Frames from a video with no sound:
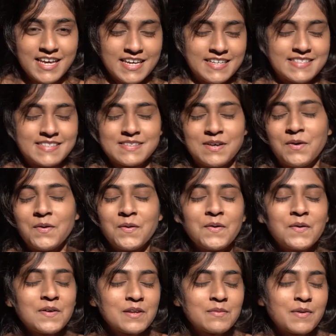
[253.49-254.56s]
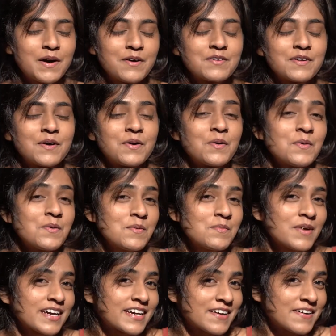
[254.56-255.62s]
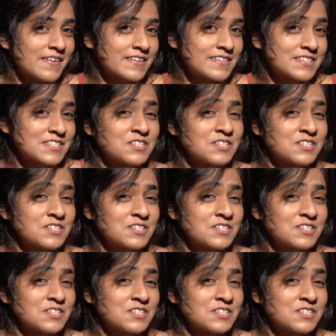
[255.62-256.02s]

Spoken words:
it's all about, "Oh my god,